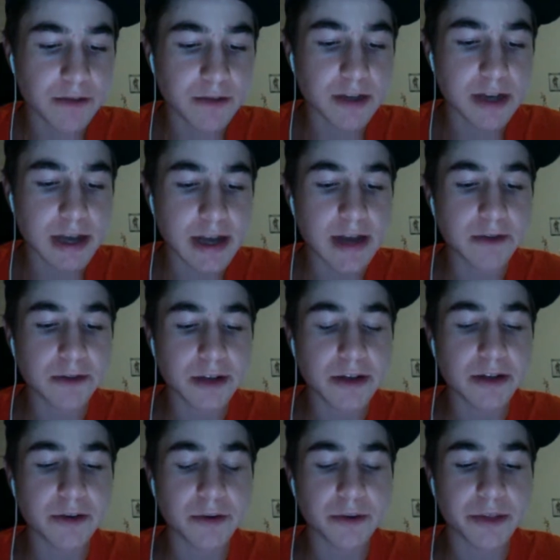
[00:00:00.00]
Okay, I
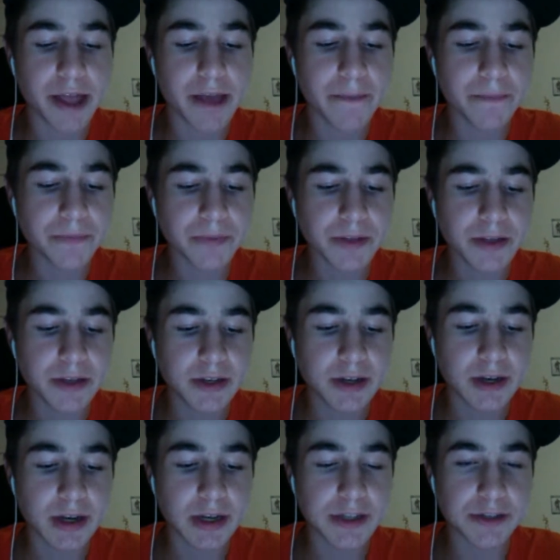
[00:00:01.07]
agree with that.
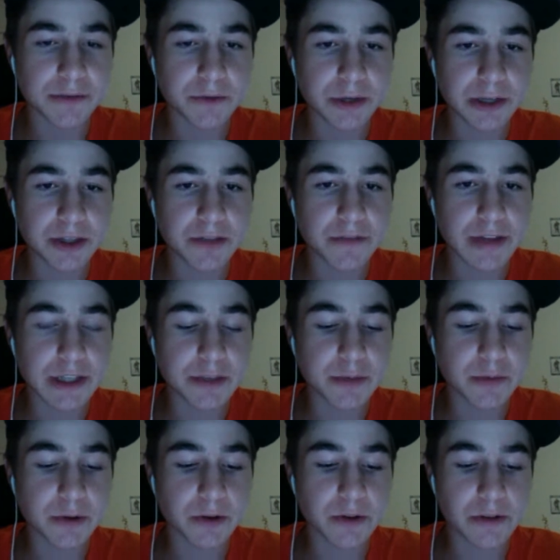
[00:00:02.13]
He's a really good defenseman. We
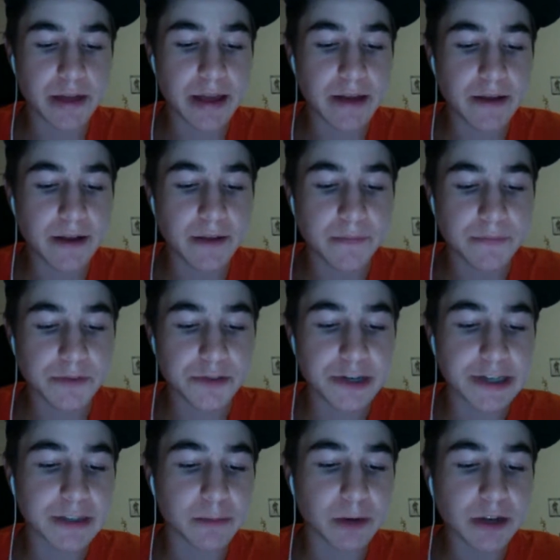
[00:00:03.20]
all know that. Jake
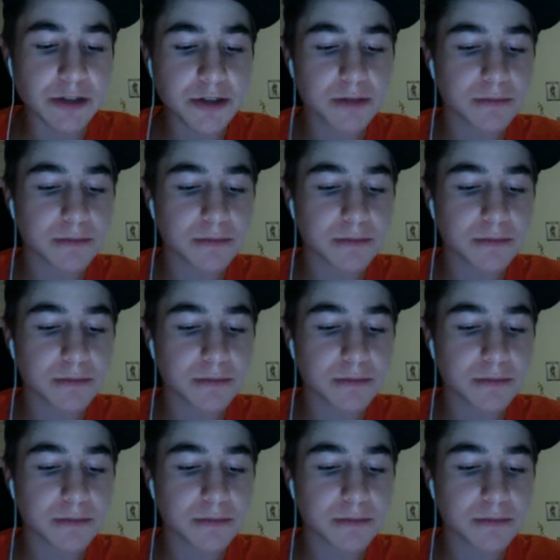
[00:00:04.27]
DeBrusk.